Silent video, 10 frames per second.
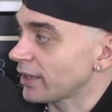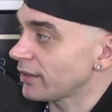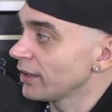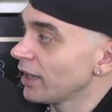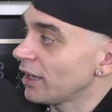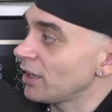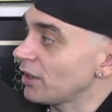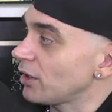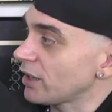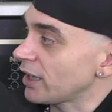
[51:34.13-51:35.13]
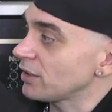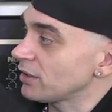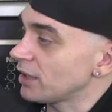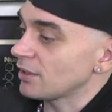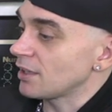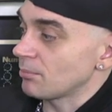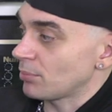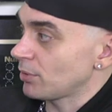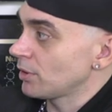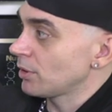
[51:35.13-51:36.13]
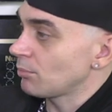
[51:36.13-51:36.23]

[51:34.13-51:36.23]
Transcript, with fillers: Like uh, uh okay, there's a limp,